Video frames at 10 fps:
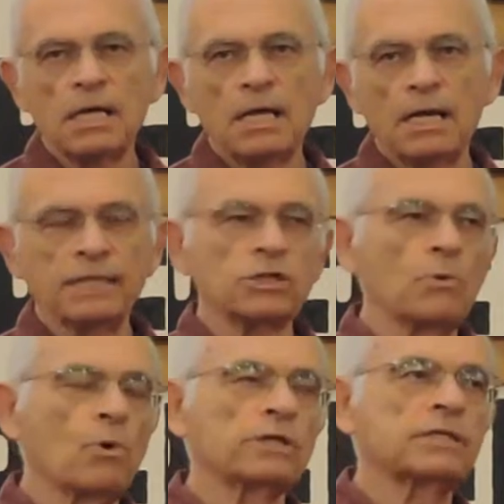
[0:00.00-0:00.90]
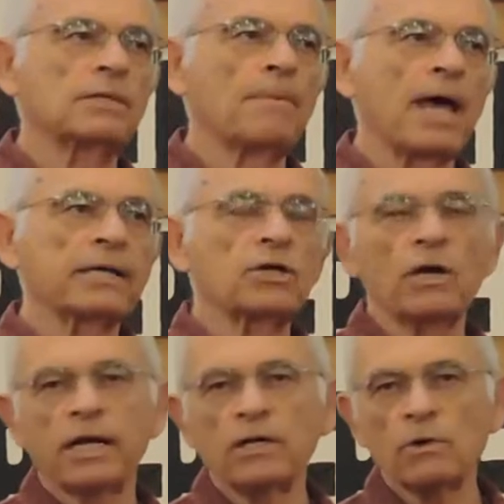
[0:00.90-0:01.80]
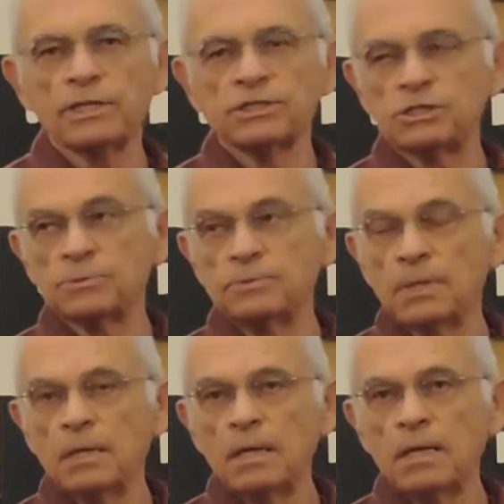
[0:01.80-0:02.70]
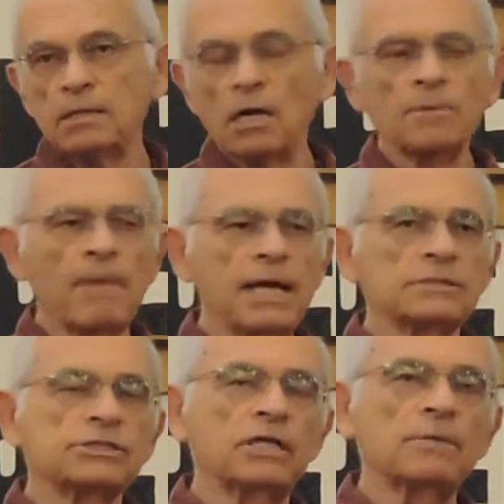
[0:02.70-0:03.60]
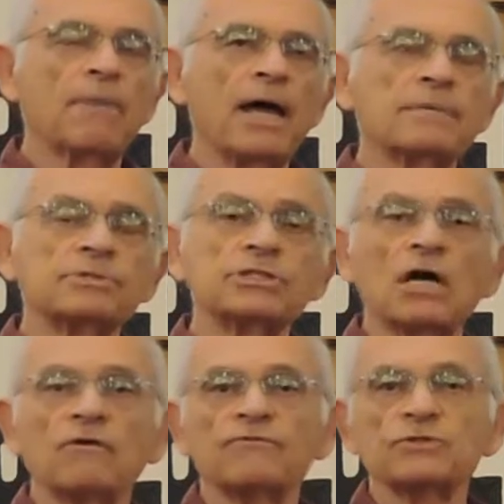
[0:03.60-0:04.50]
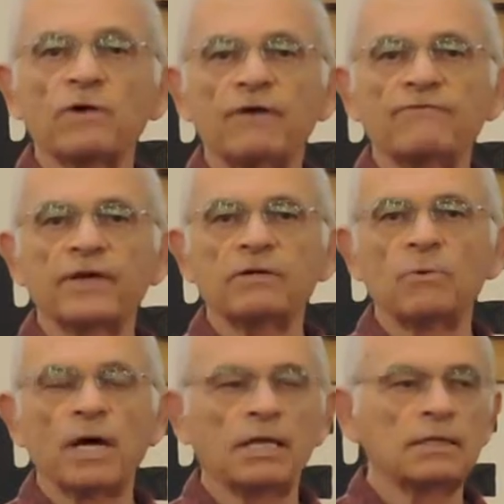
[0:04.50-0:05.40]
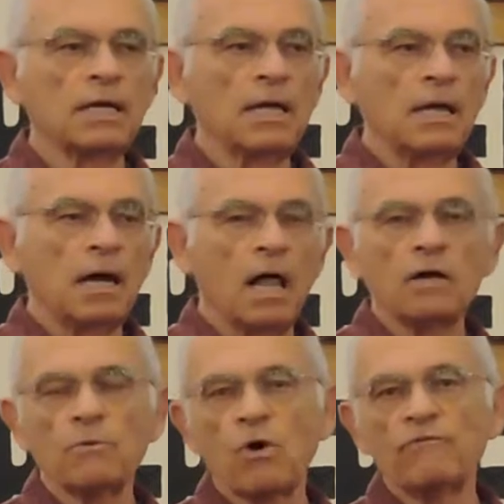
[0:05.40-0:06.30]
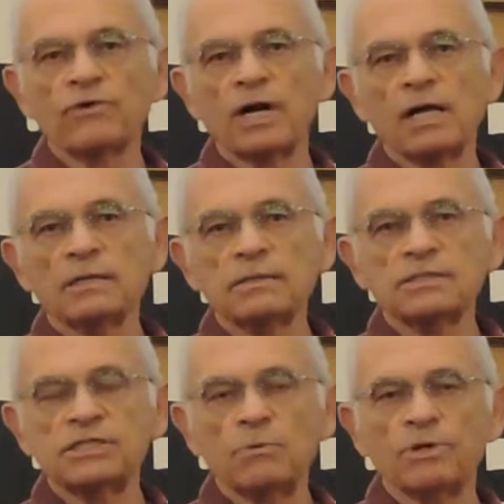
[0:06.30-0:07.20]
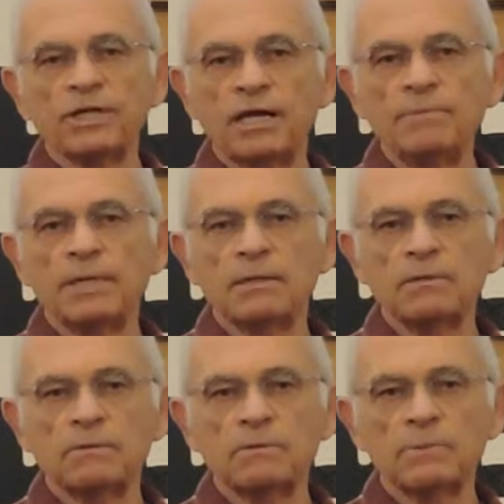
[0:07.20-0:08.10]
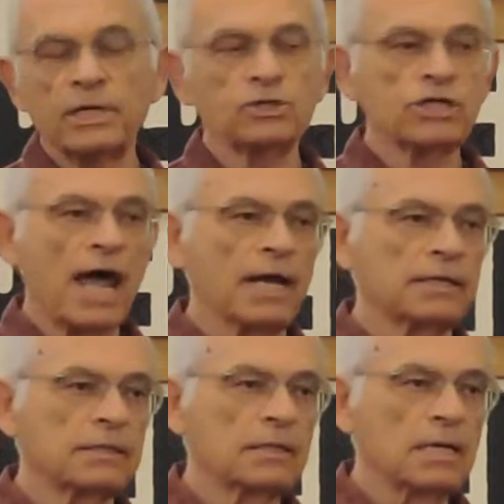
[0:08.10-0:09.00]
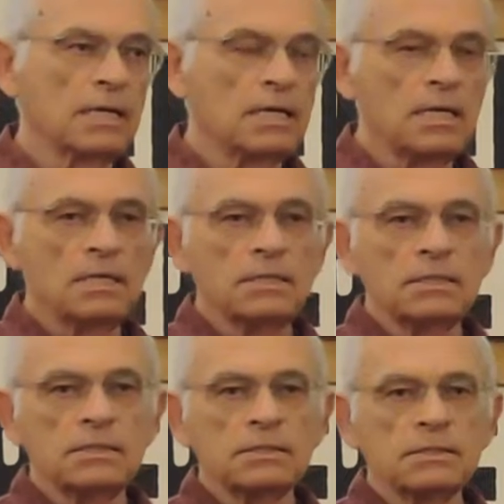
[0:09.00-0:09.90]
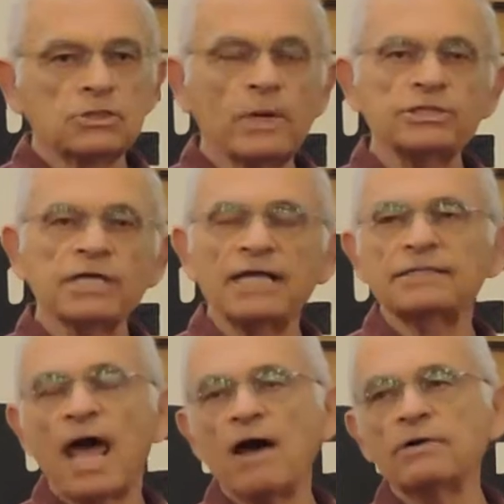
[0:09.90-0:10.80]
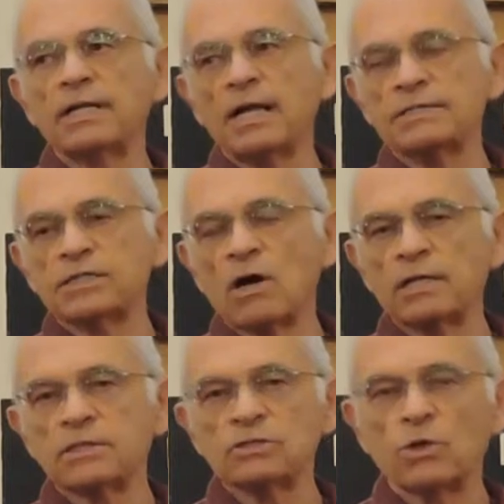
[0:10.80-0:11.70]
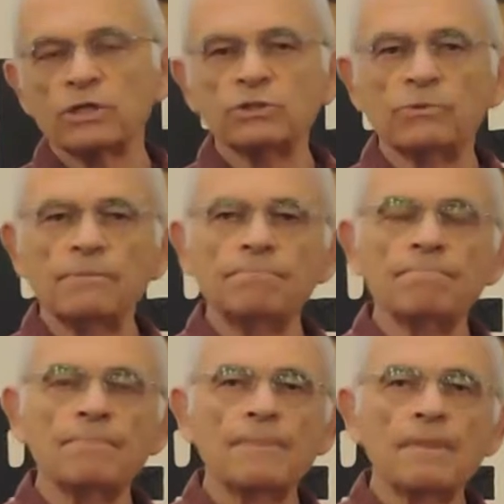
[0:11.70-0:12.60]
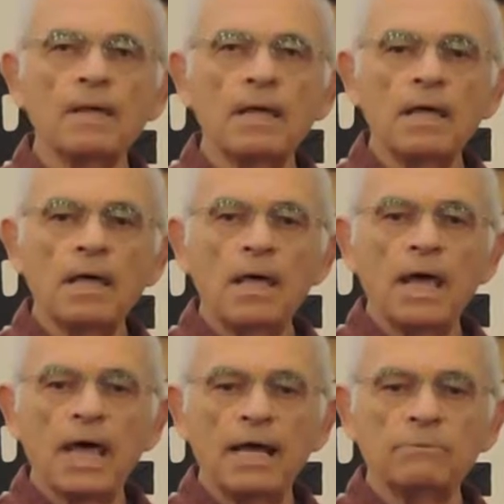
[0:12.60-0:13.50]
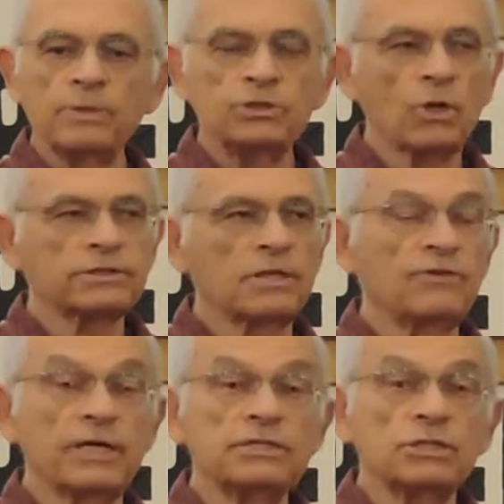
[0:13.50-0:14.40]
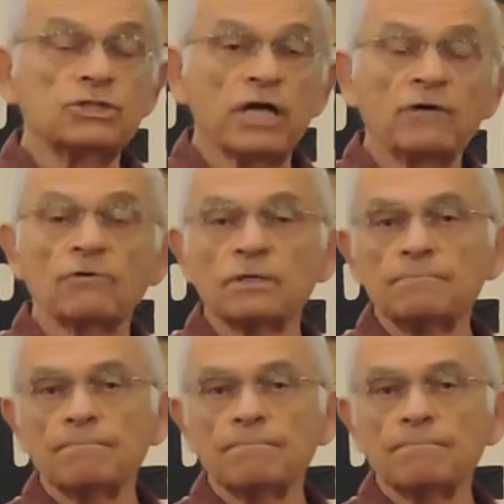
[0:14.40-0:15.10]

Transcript: And as I walked in the backyard, I noticed this young man sitting by himself. So I figured, well, I'll go over and I'll sit with him and we can chat. So I sat down and I started to talk to him. And we talked in things in general.